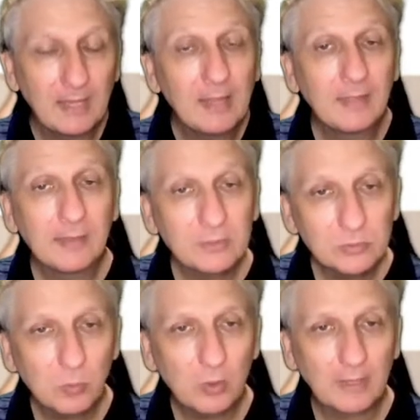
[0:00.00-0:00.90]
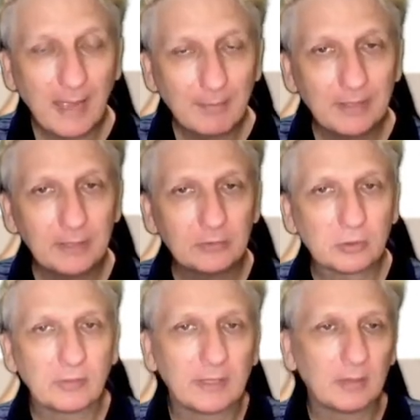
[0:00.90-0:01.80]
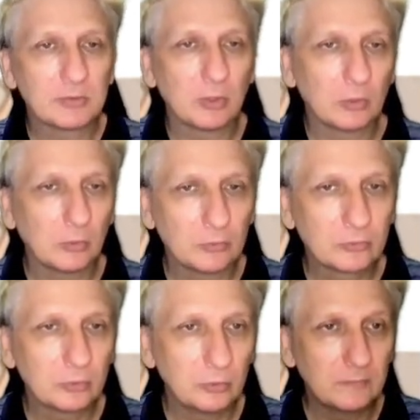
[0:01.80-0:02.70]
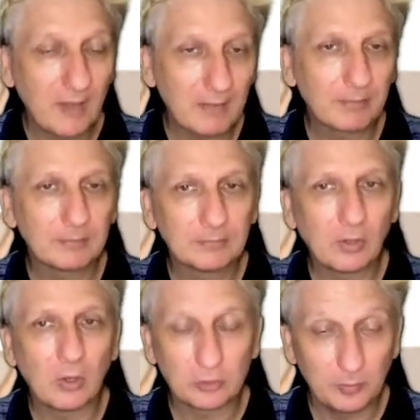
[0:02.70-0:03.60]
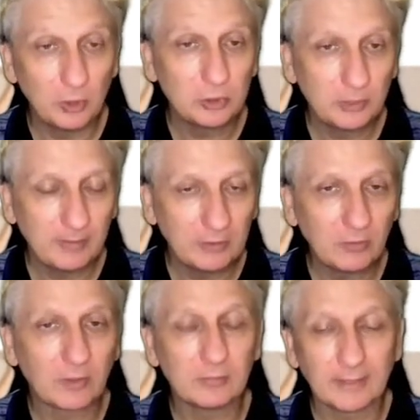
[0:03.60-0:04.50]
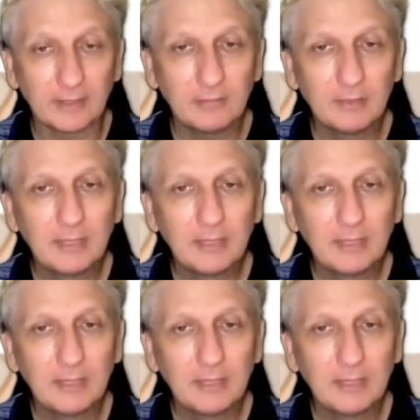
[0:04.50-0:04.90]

There is work happening in curriculum circles to develop entrepreneurship into the curriculum.